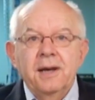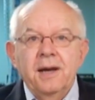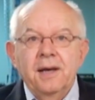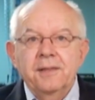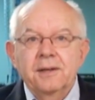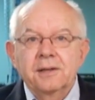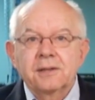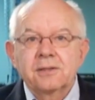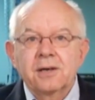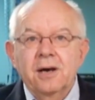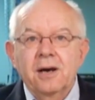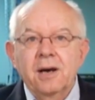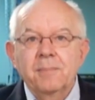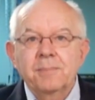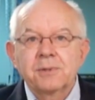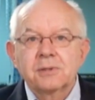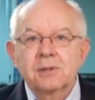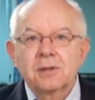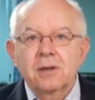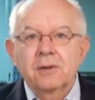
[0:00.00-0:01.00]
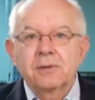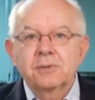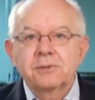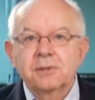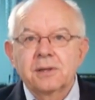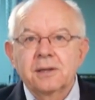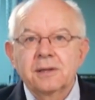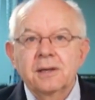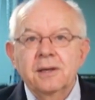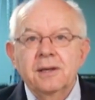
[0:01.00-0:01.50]
and that time is
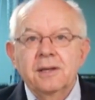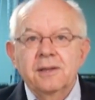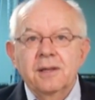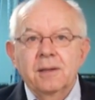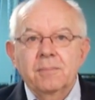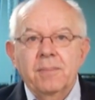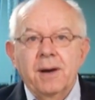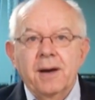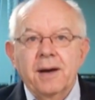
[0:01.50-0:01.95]
closer than